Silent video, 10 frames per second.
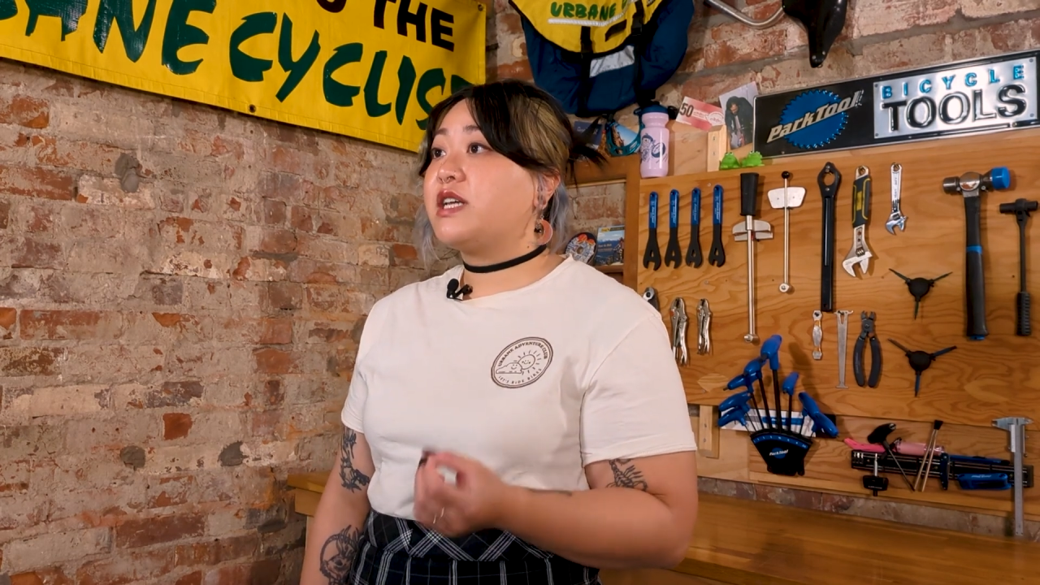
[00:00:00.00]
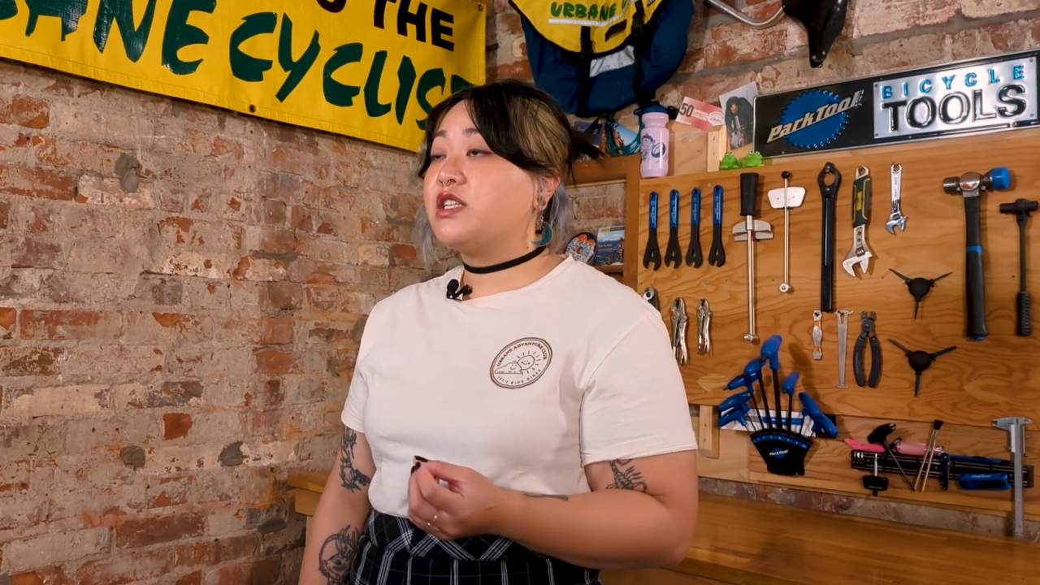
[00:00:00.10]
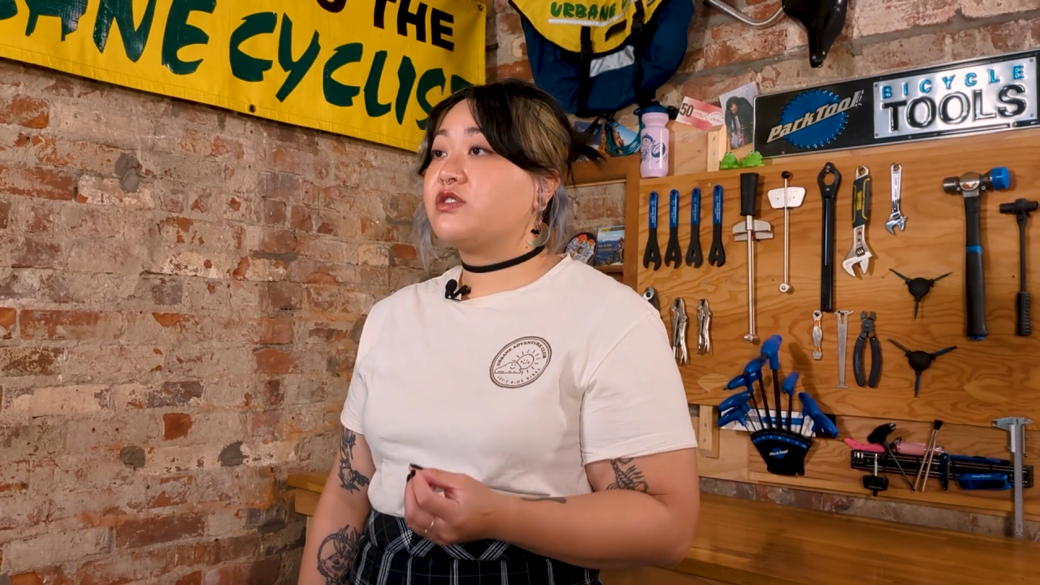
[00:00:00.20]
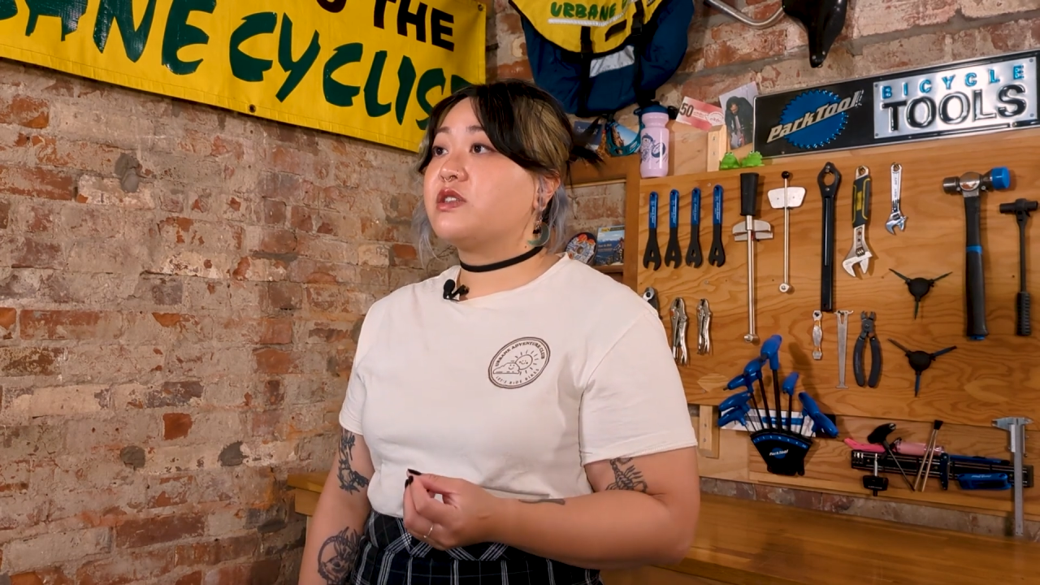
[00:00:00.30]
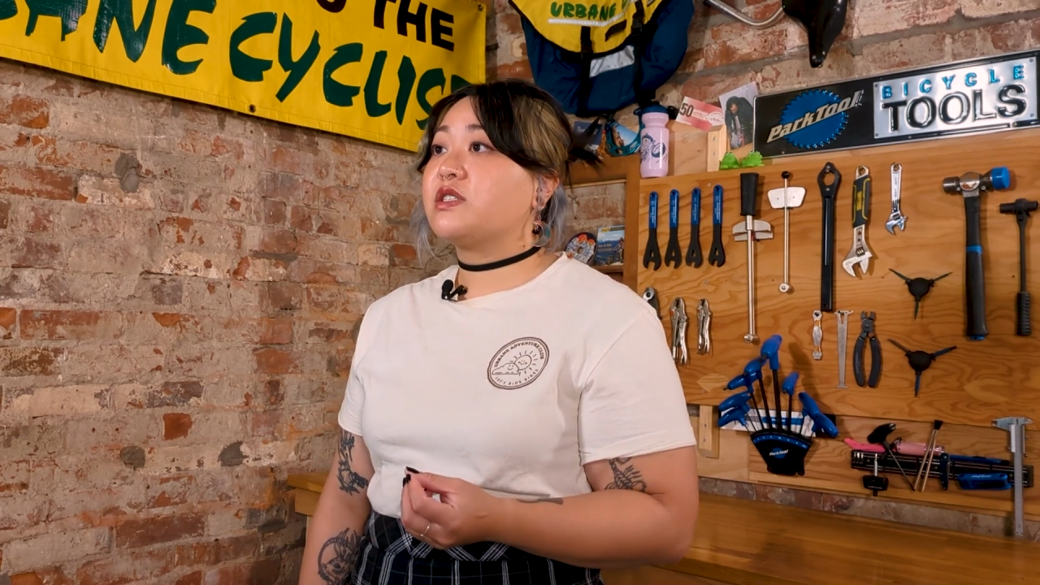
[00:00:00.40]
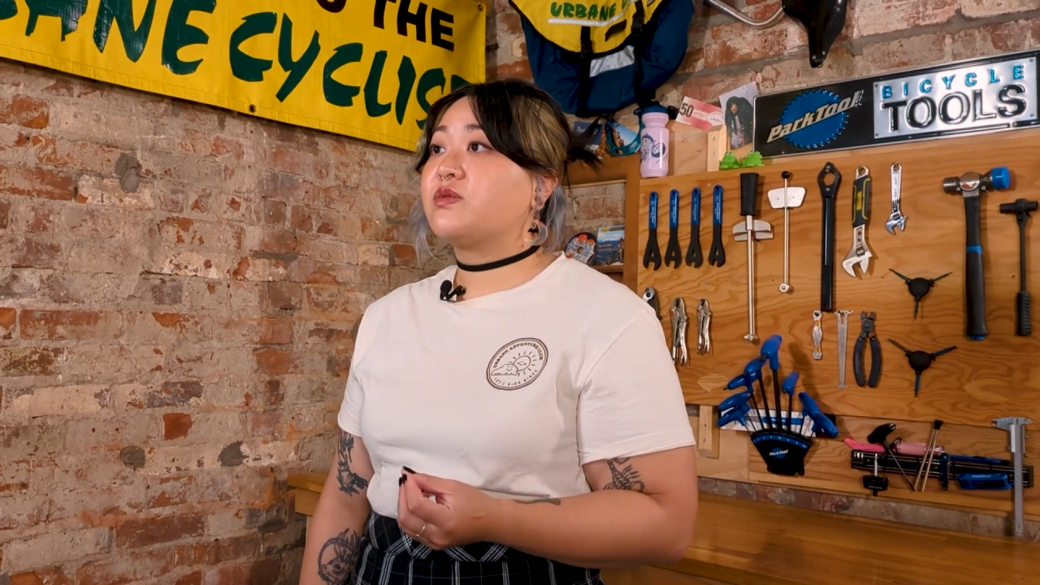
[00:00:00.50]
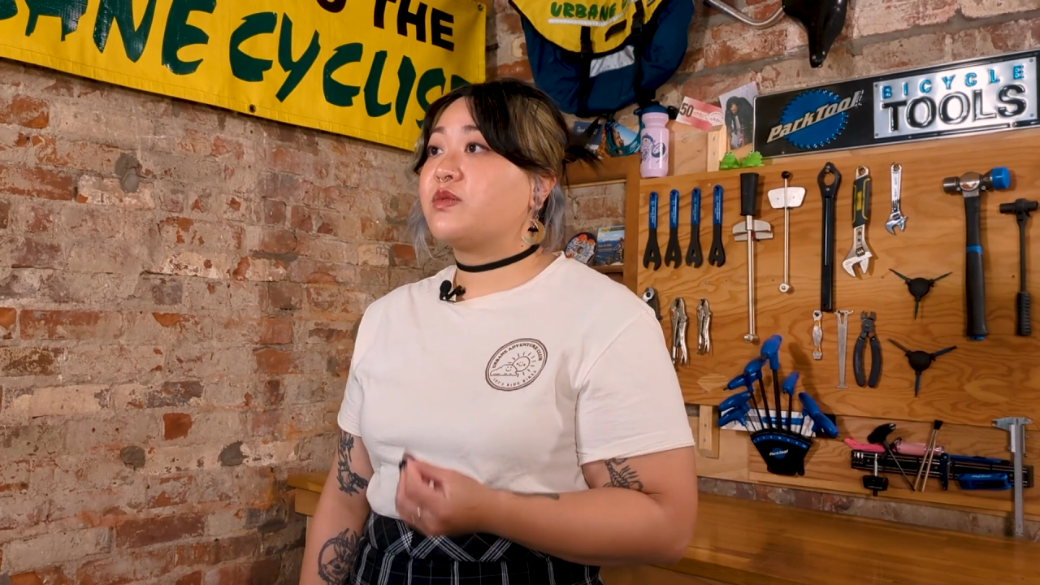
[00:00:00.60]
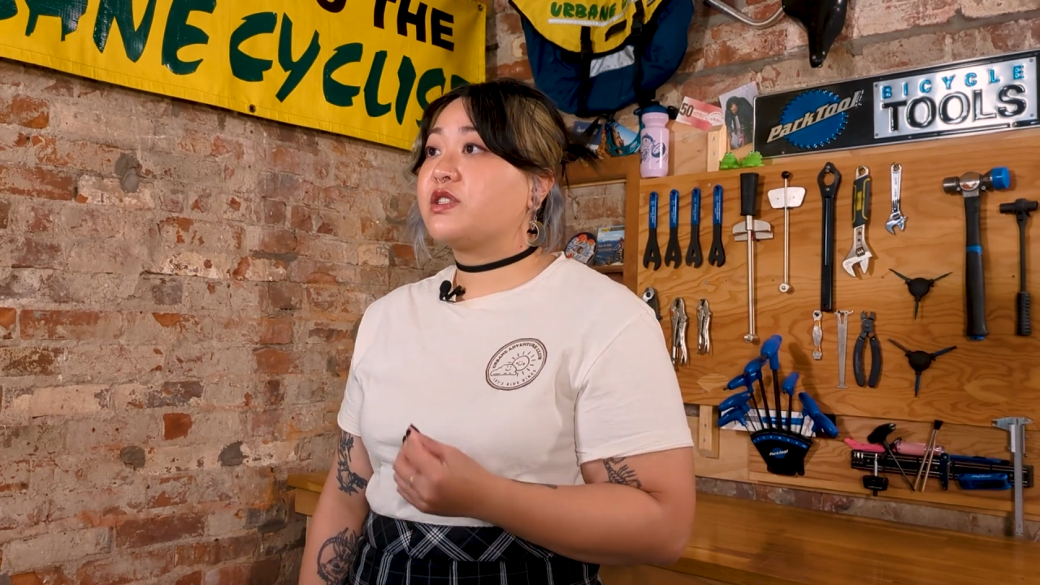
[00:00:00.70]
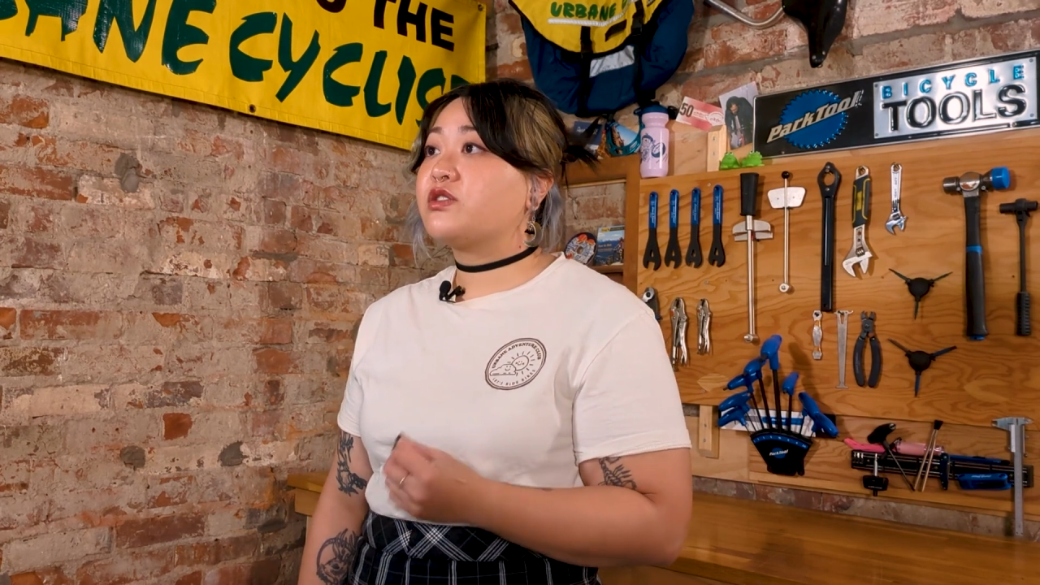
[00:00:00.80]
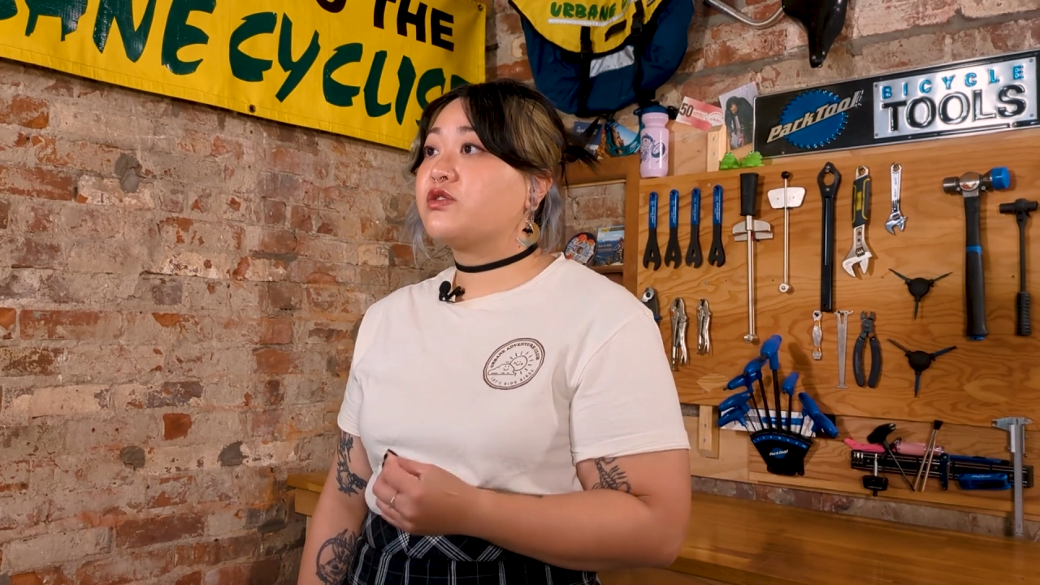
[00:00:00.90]
dangerous
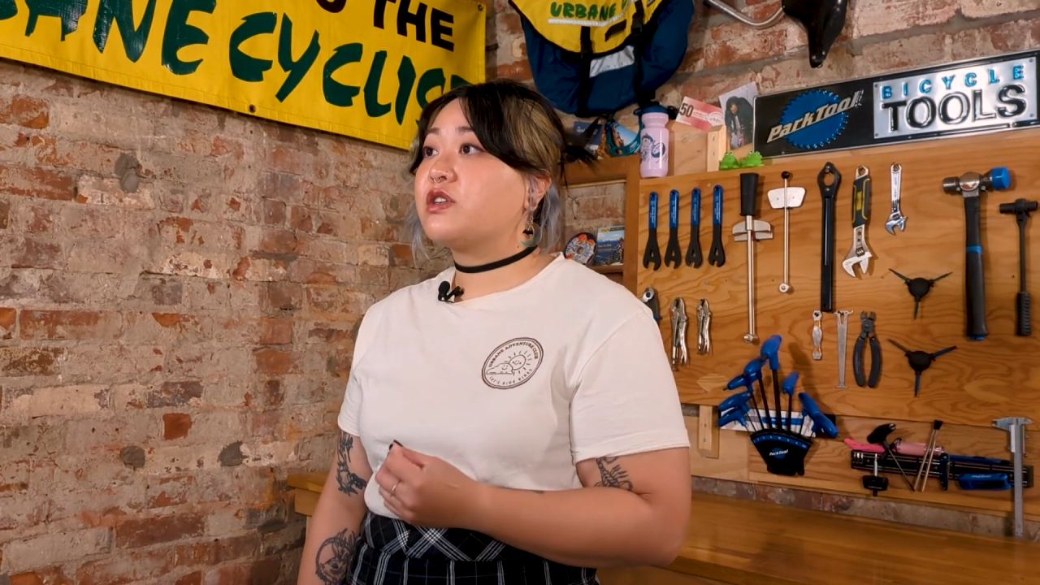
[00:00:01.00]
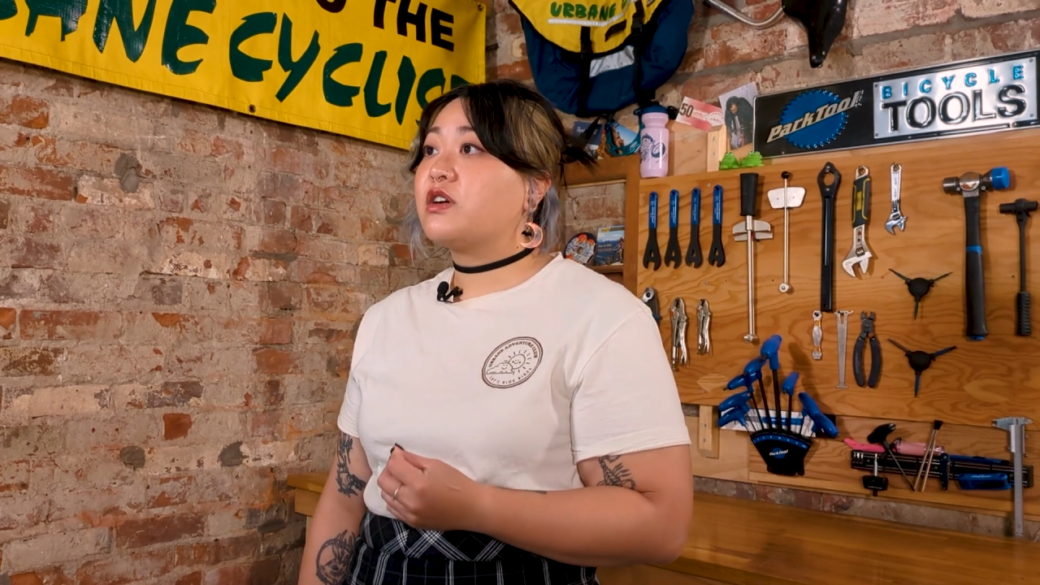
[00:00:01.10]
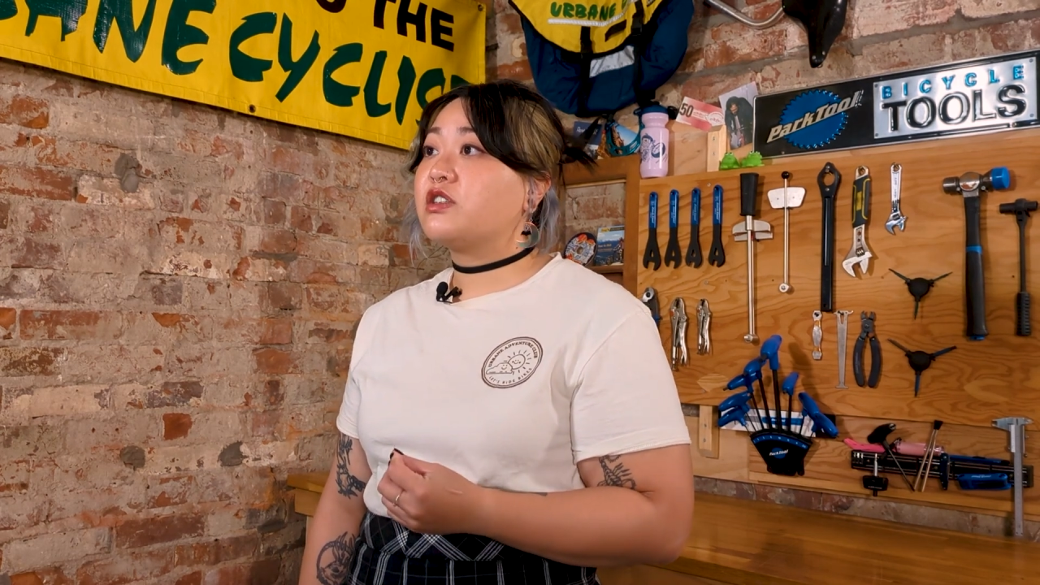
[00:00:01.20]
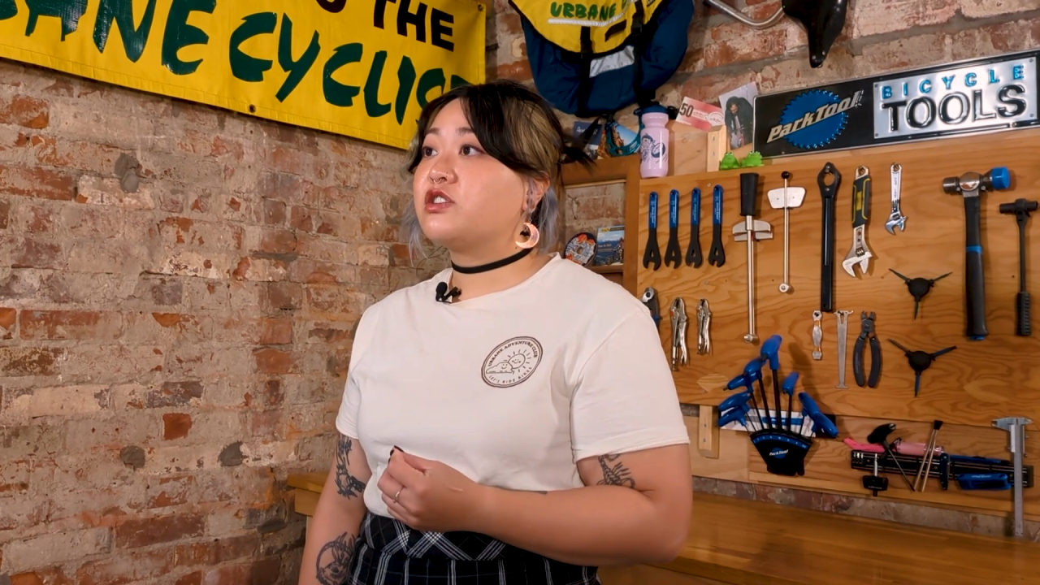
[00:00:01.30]
with streetcar